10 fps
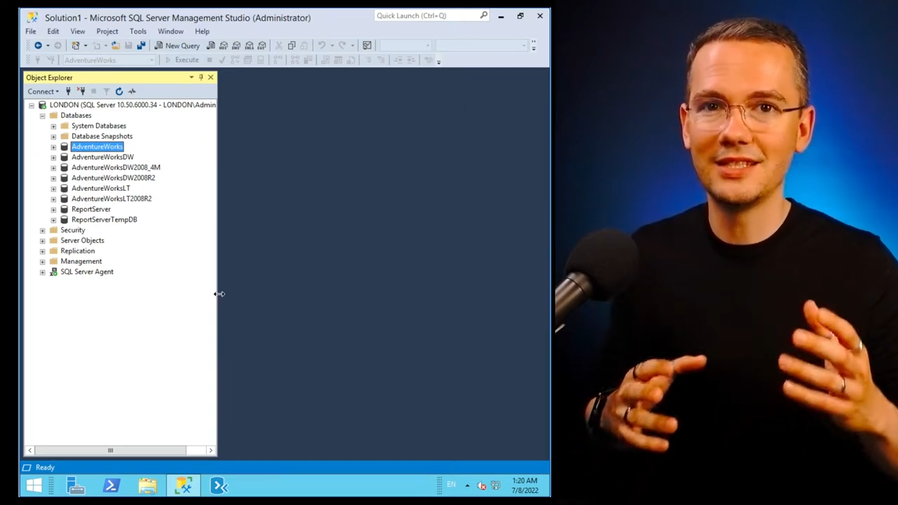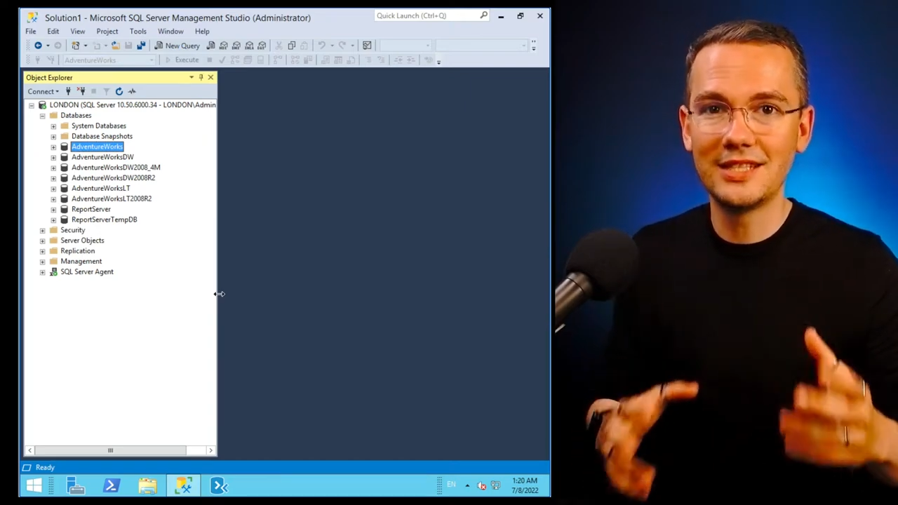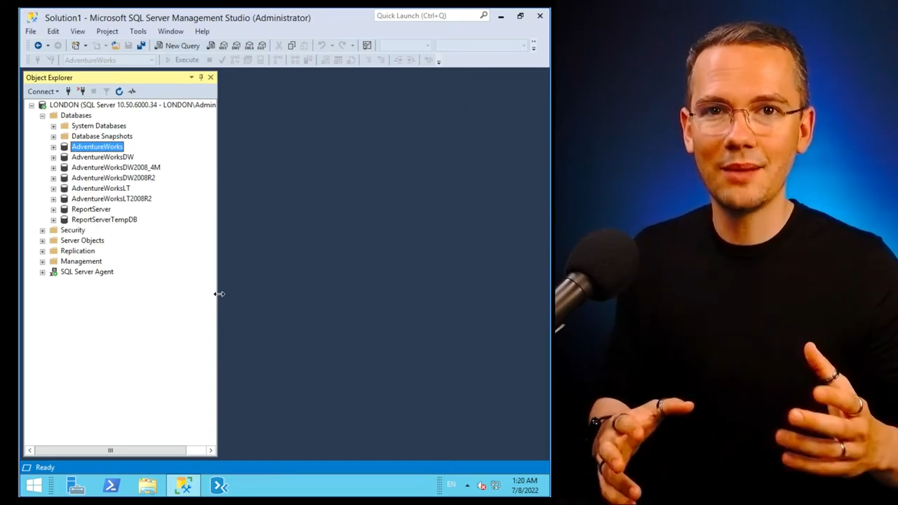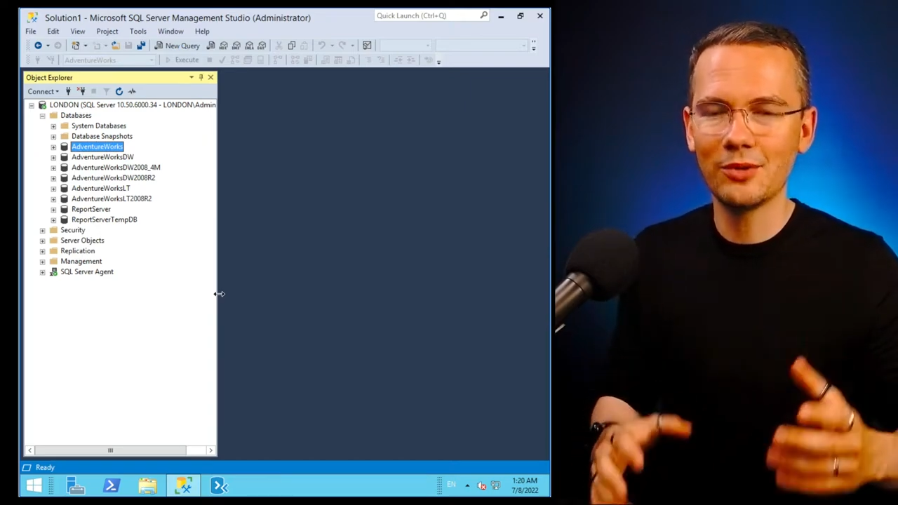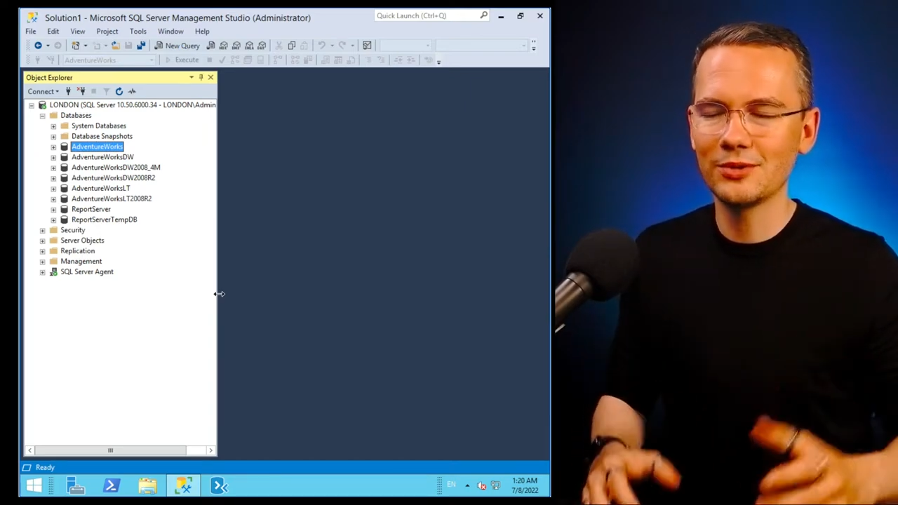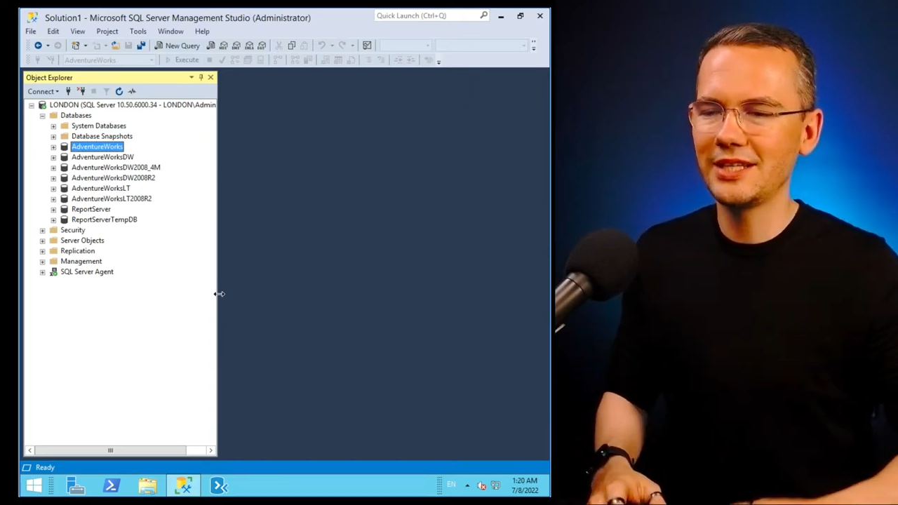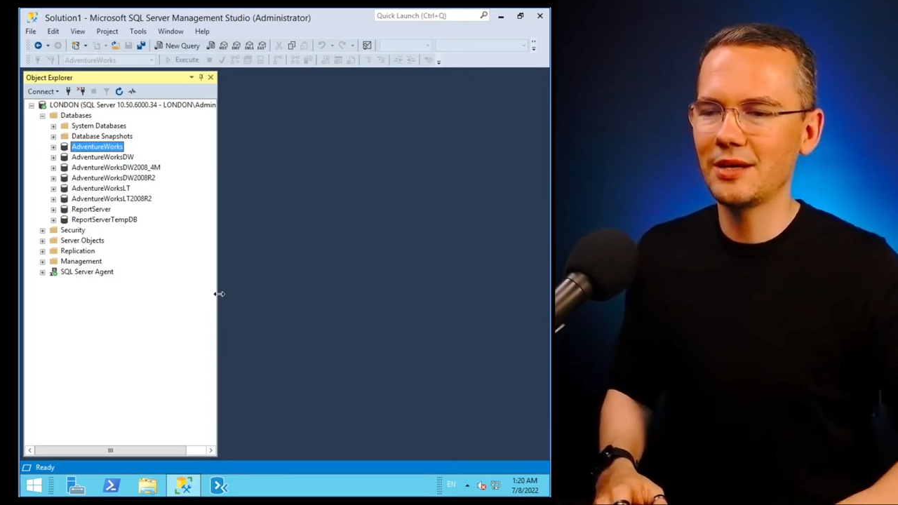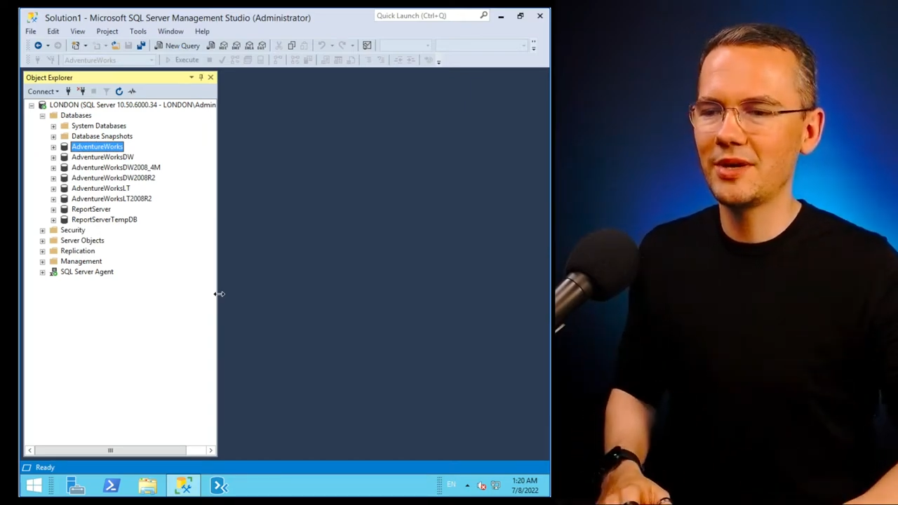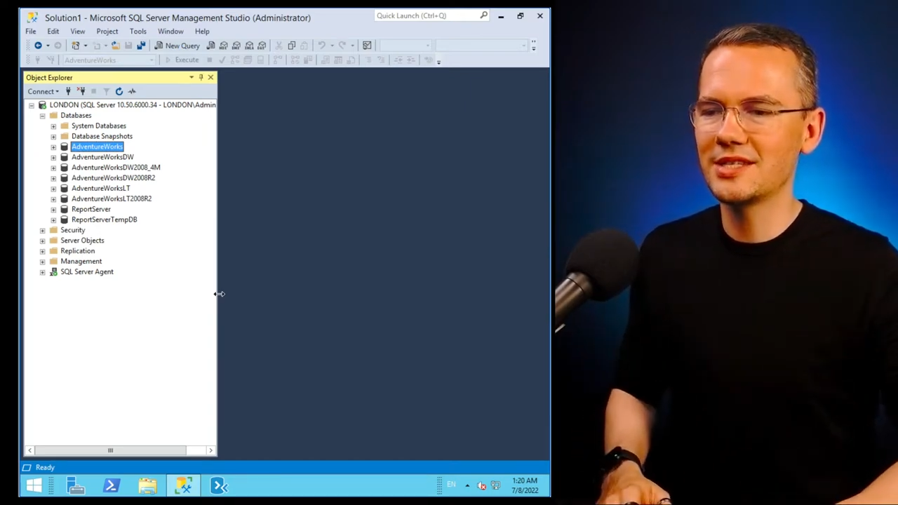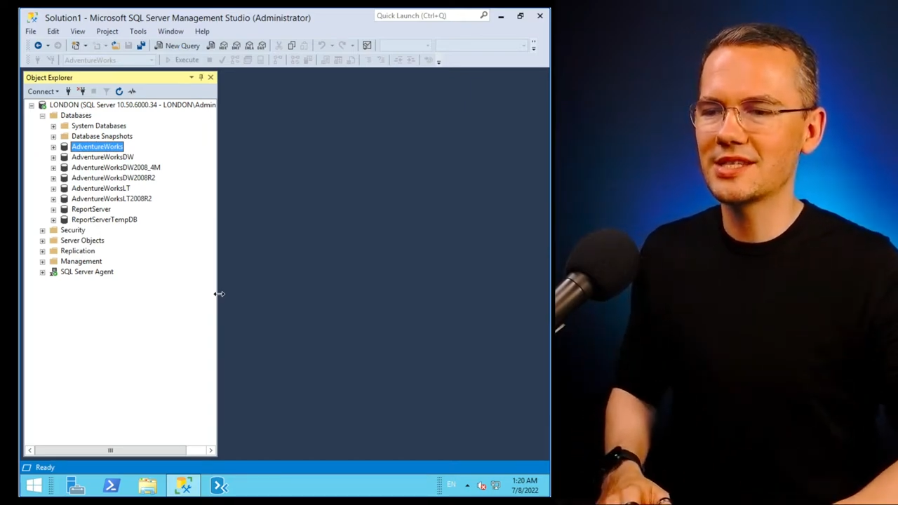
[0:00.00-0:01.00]
demo
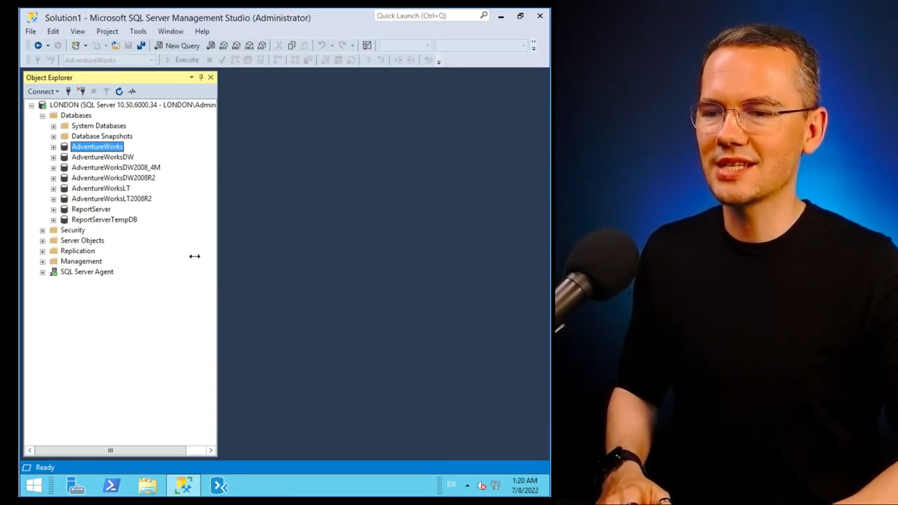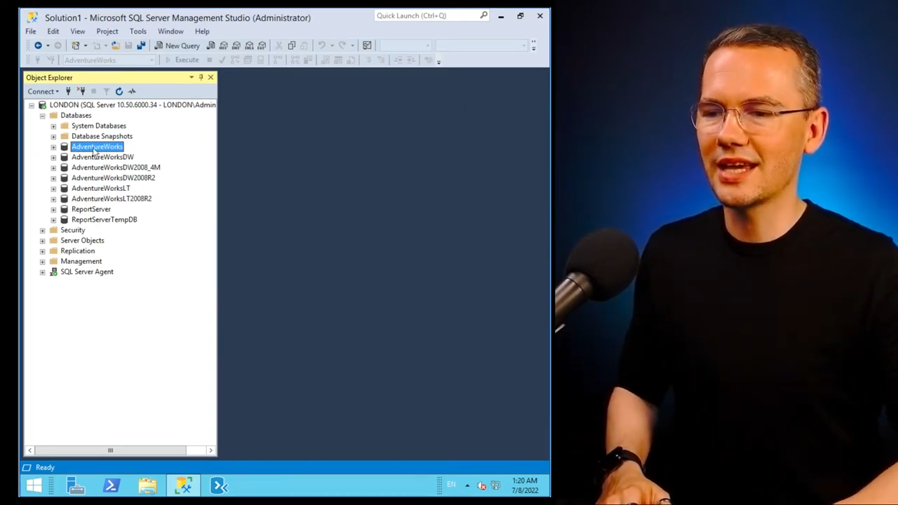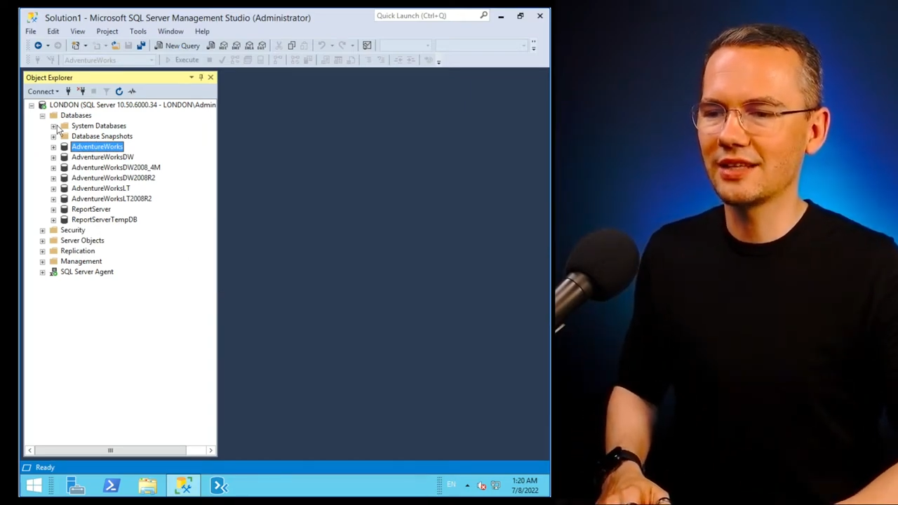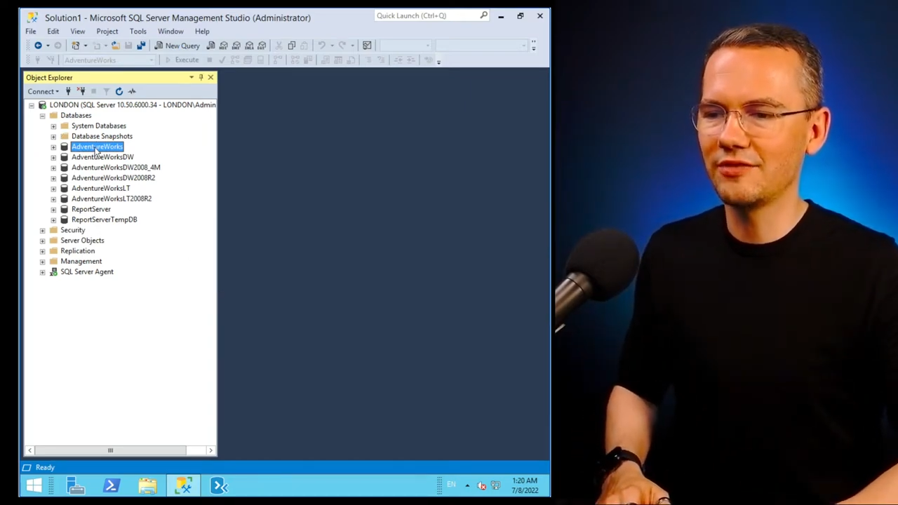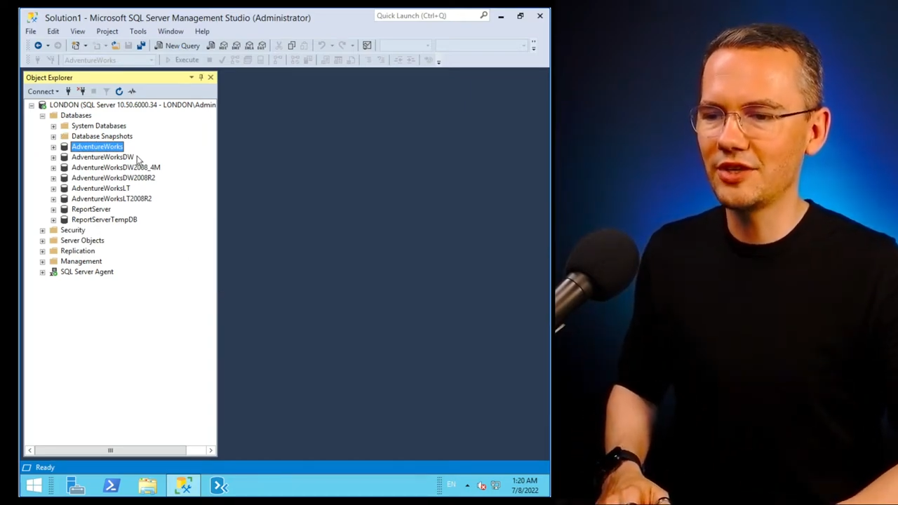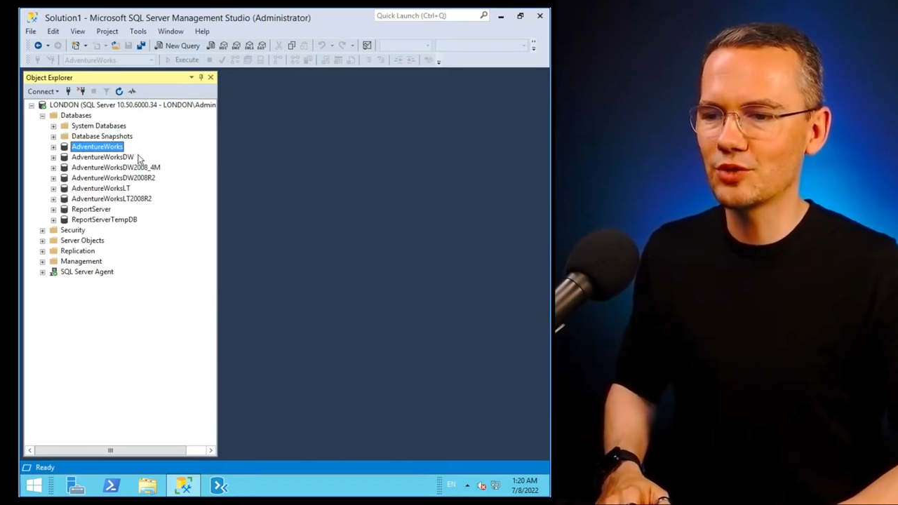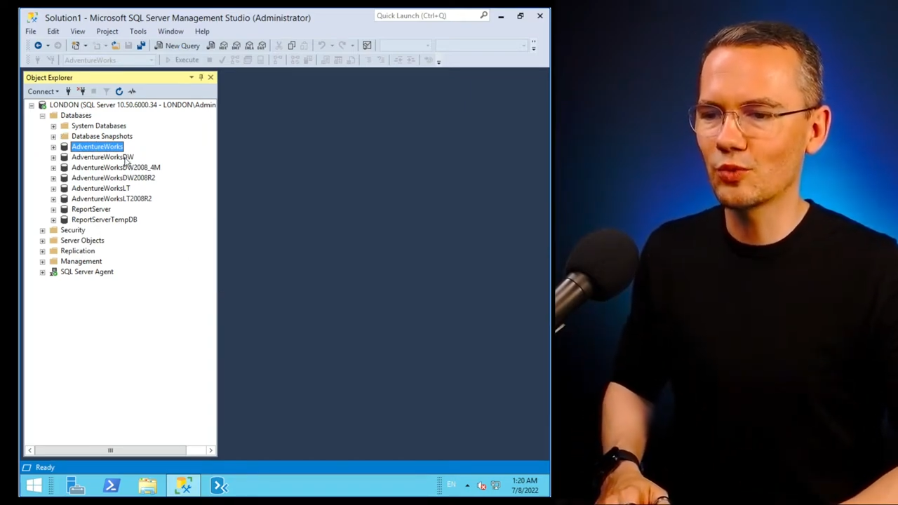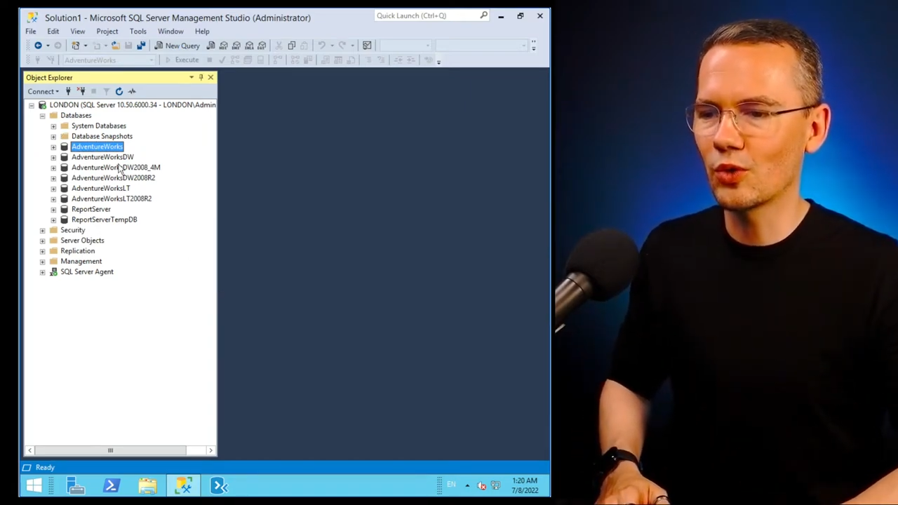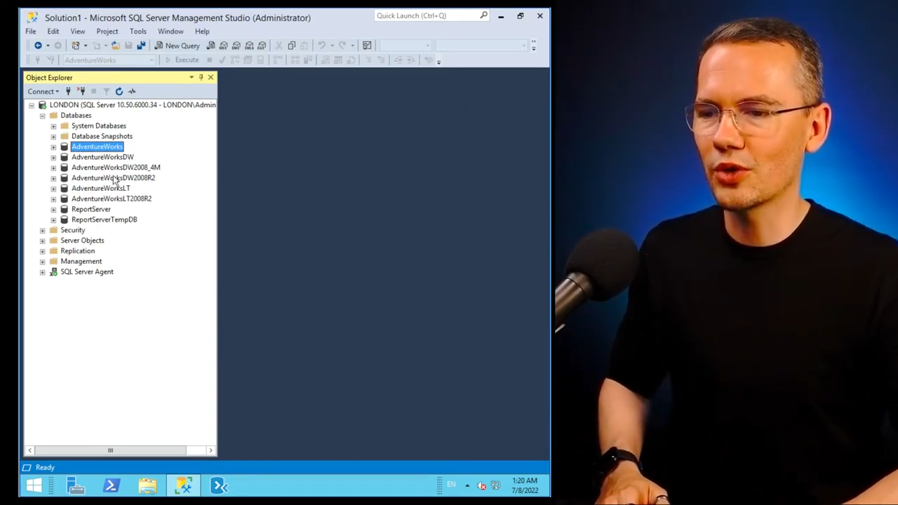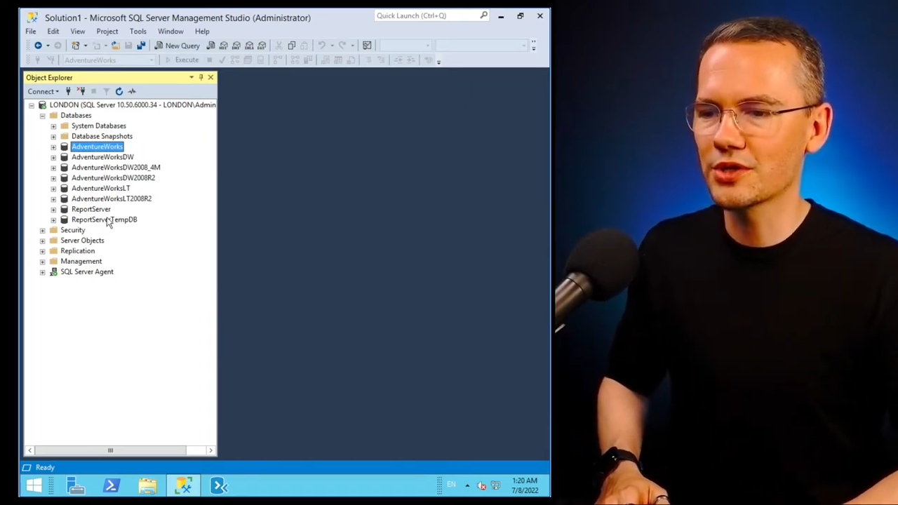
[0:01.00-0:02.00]
databases like
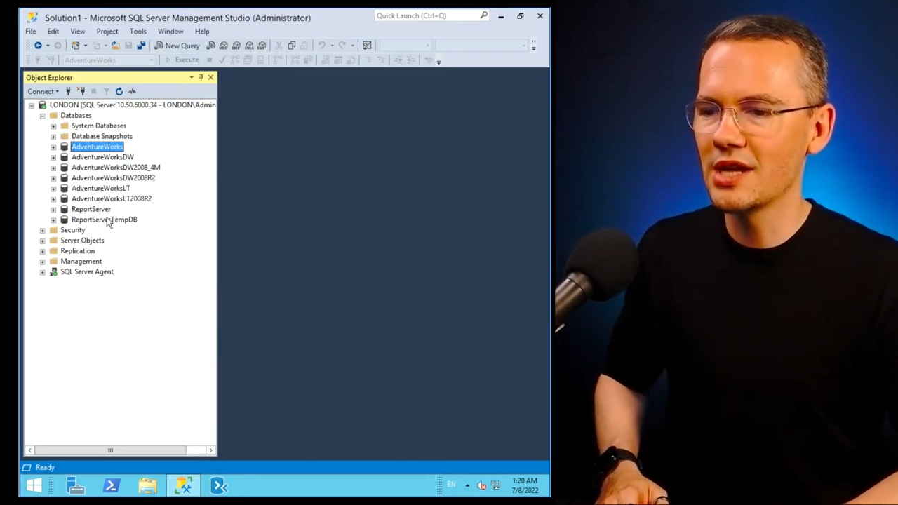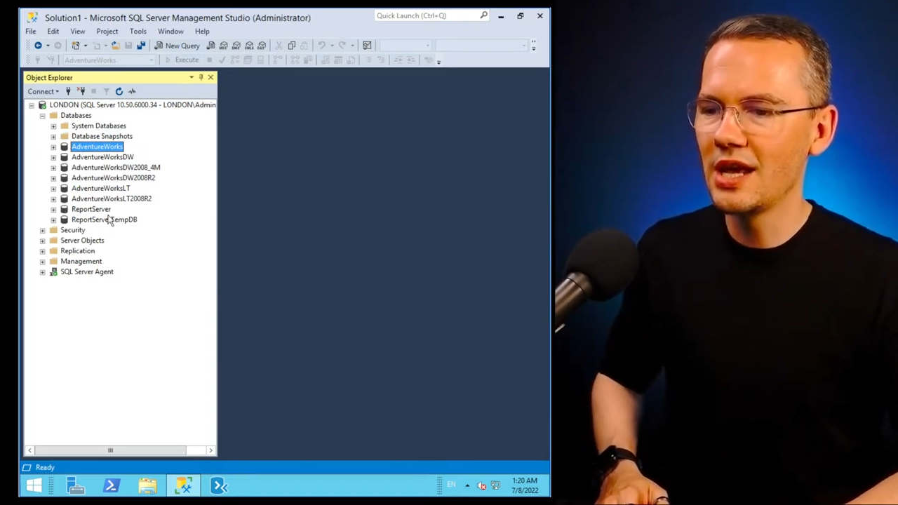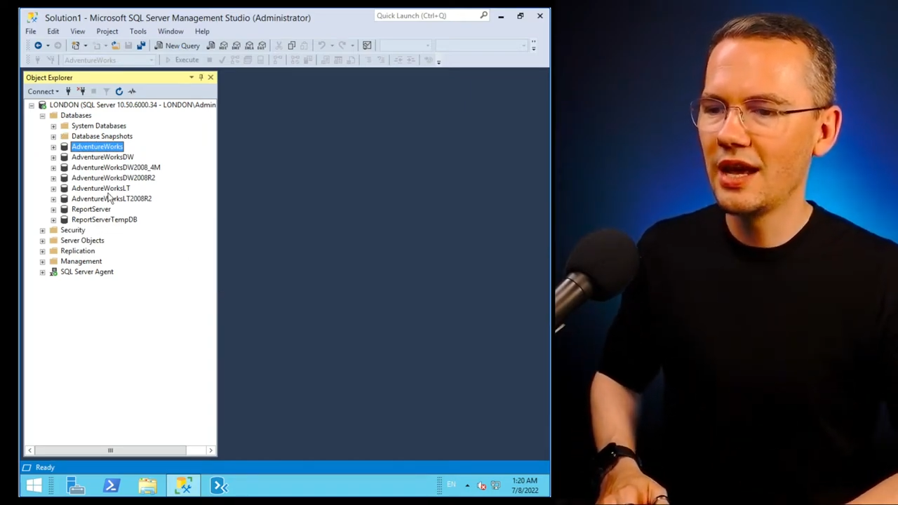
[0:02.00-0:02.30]
AdventureWorks,